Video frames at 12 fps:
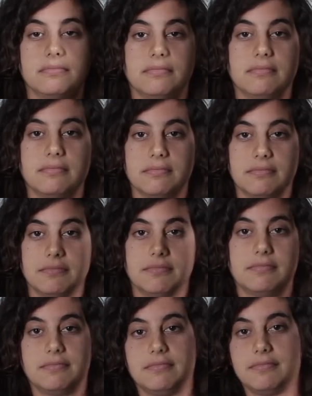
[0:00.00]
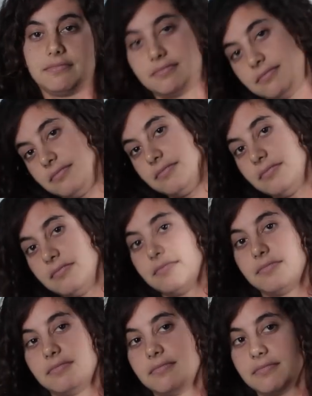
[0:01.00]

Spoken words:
Nothing is said.